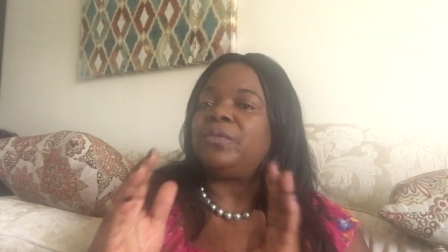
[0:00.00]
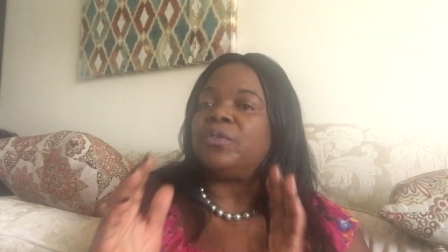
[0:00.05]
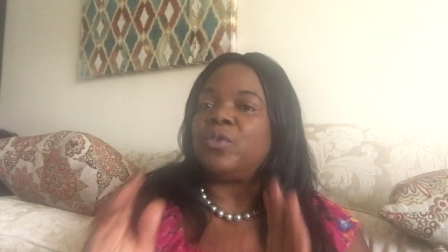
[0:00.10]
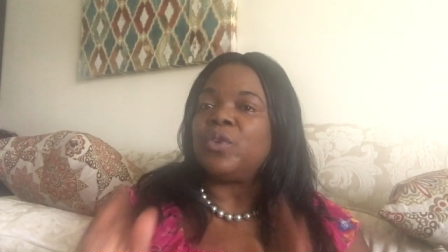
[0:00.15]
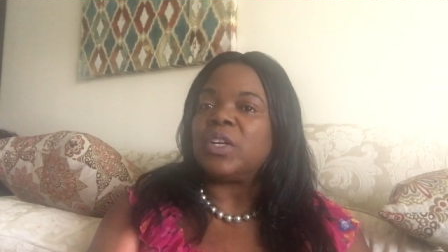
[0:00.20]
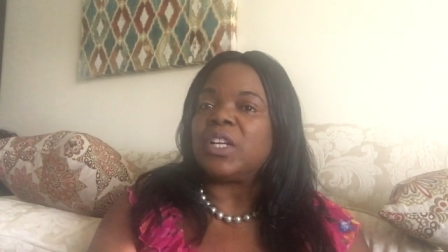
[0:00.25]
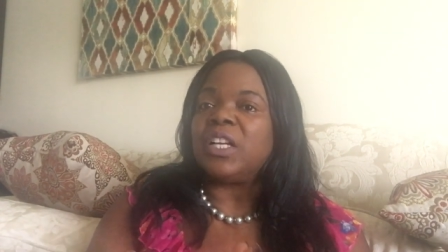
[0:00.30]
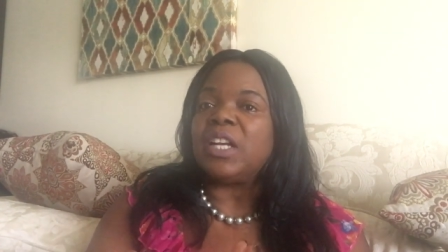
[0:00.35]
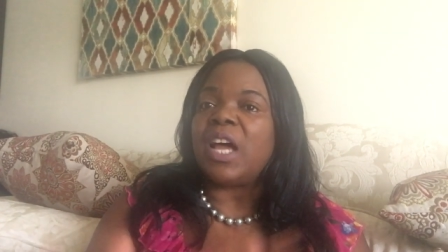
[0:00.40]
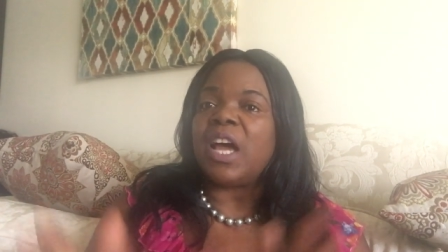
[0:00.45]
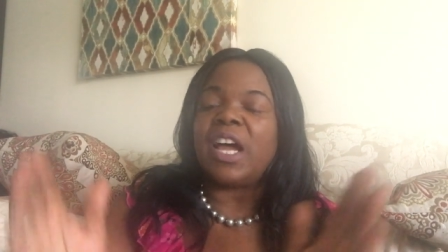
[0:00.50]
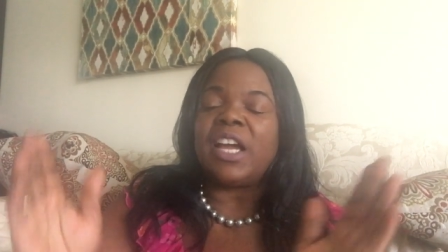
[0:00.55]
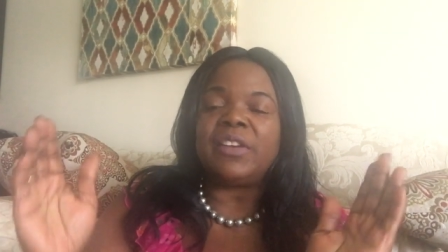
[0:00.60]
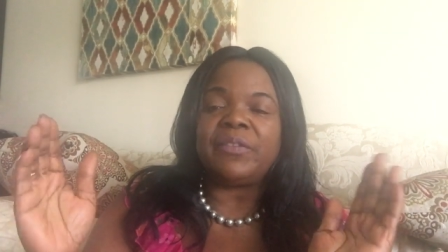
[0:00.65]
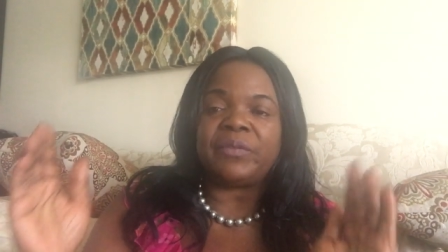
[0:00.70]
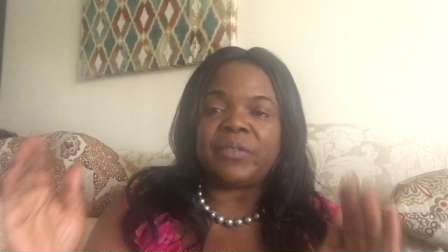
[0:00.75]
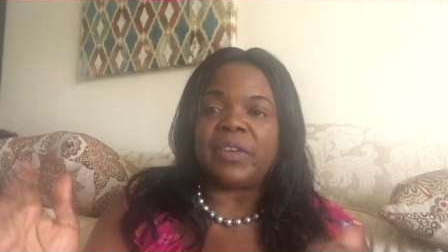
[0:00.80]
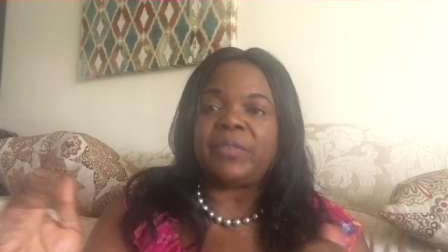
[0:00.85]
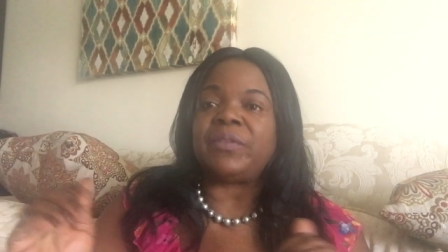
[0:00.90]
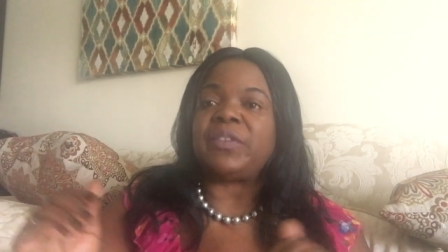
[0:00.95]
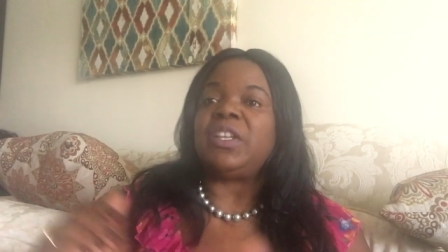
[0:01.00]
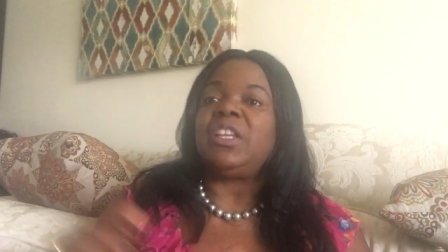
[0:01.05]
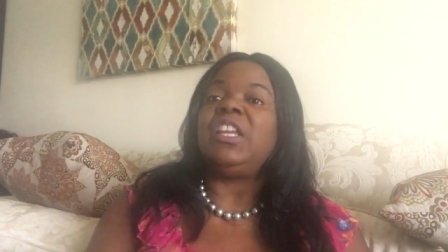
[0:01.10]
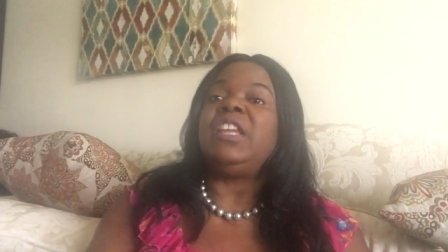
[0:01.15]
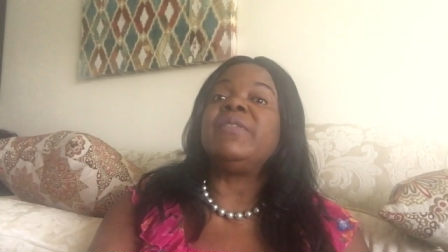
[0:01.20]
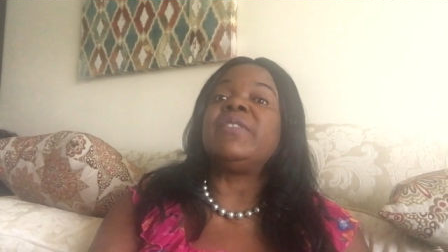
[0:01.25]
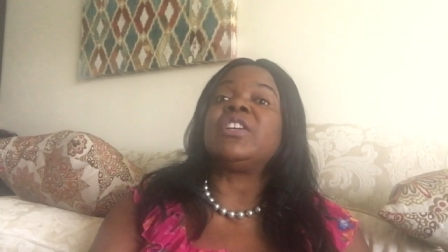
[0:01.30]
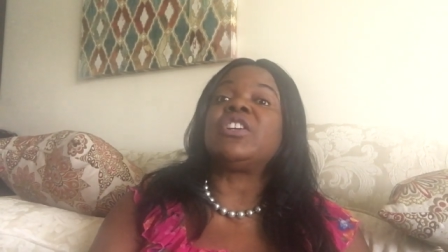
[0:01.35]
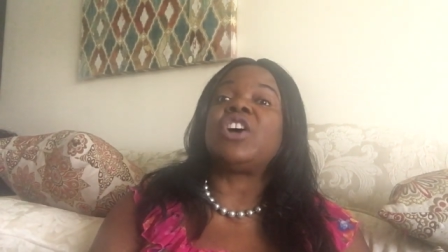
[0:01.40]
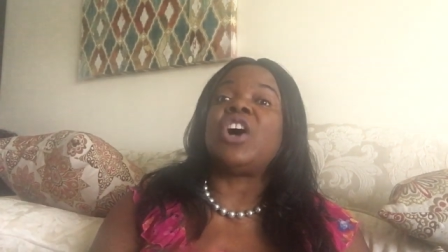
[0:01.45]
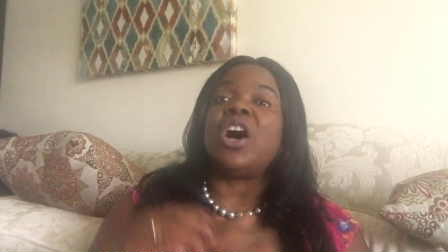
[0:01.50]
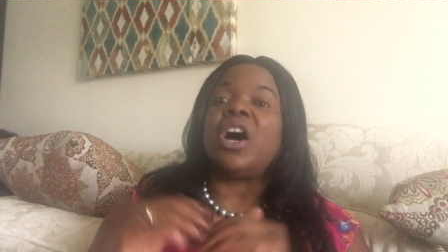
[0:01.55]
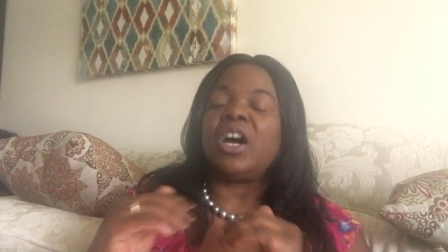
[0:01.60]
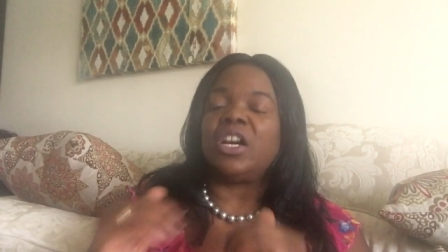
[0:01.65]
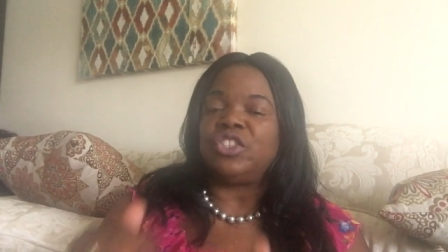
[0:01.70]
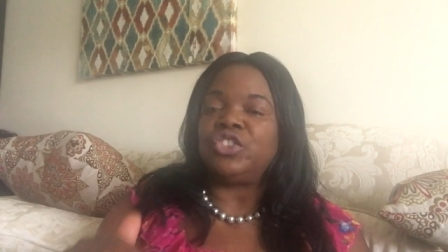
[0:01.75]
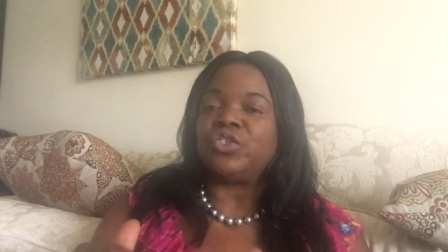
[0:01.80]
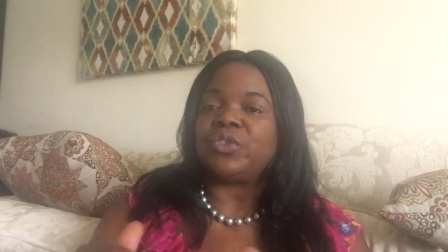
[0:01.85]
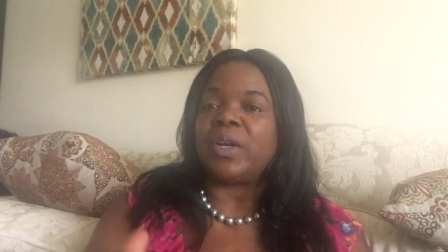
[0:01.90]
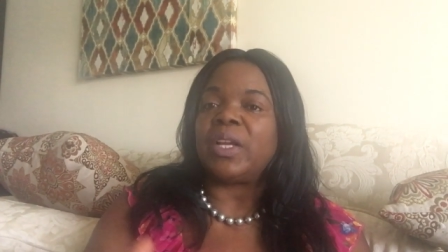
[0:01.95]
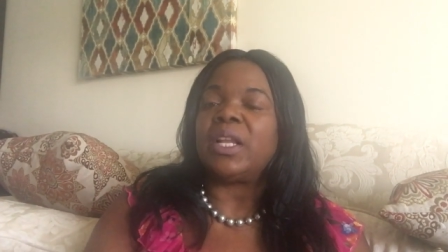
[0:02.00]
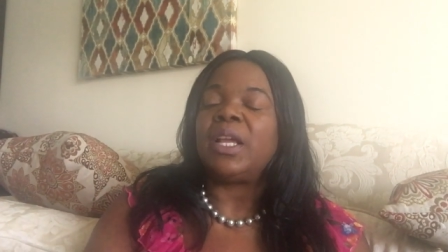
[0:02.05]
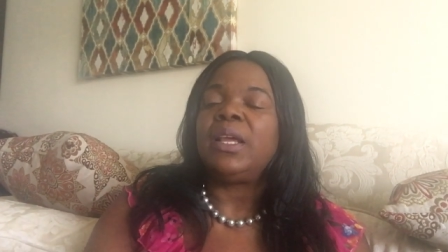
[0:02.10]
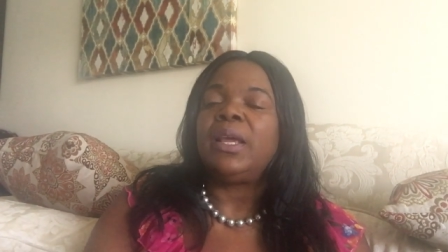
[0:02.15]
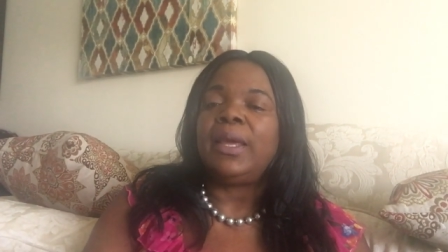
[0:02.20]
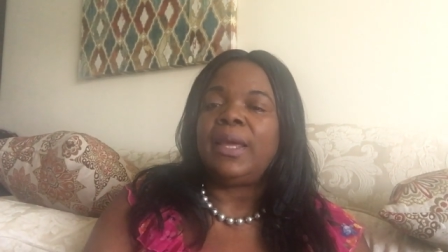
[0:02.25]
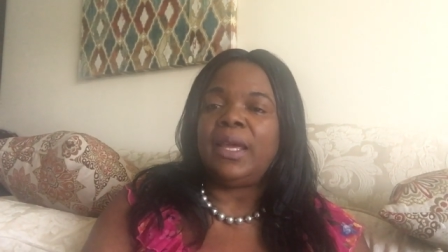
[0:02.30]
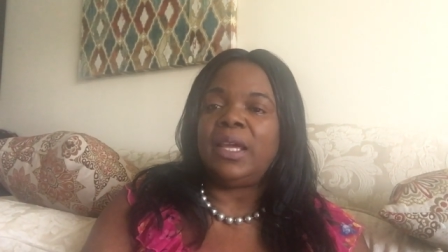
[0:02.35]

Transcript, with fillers: forty-nine dollars, fifty dollars, even one hundred dollars,